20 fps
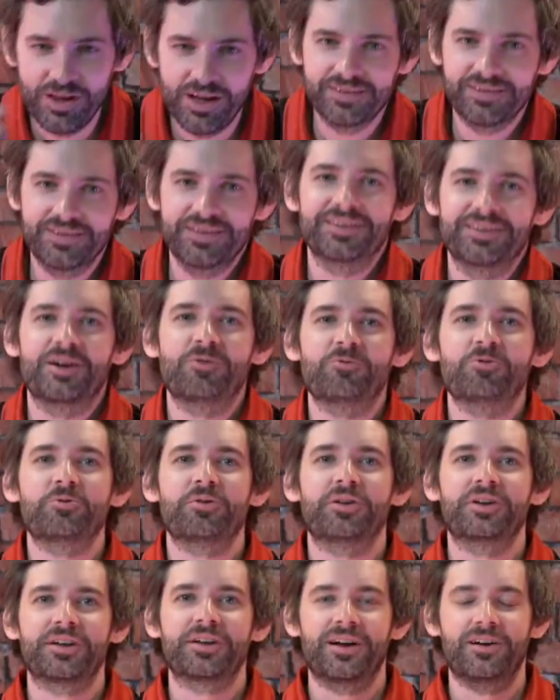the last thing that we
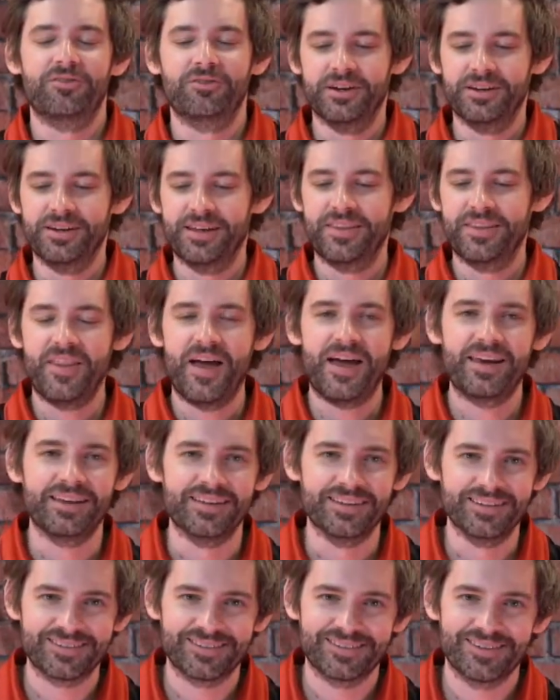were going to cover in, and that
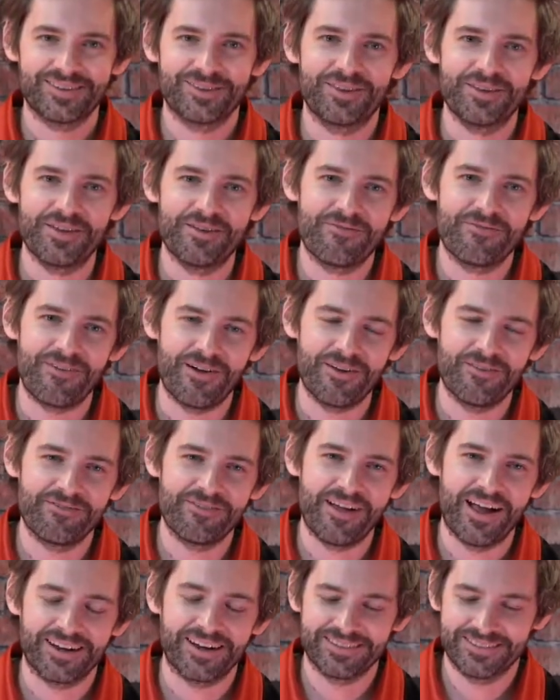is fun
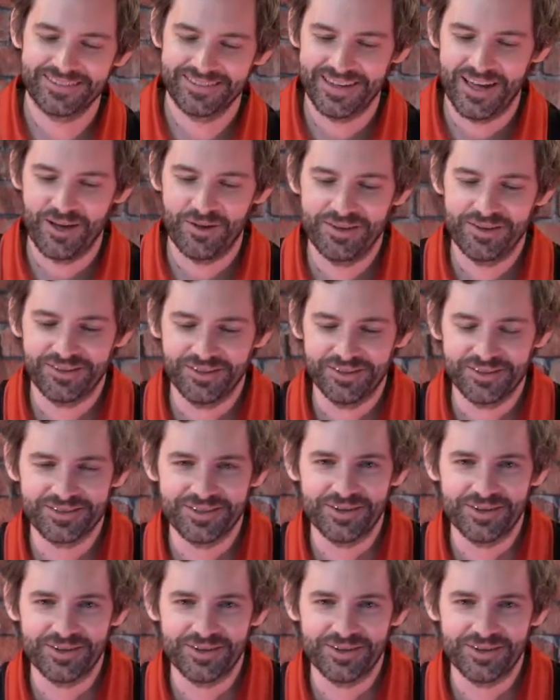fact that is